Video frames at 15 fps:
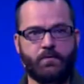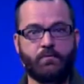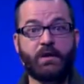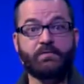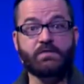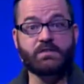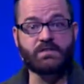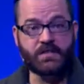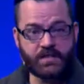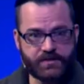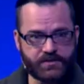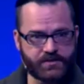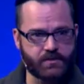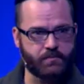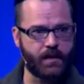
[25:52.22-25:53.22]
We have to
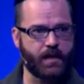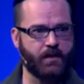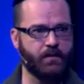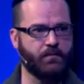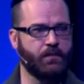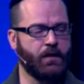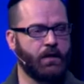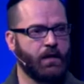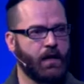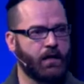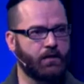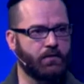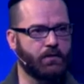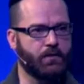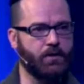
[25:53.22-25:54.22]
teach them how to how to
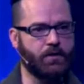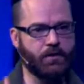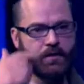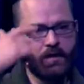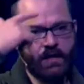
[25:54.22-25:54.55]
learn.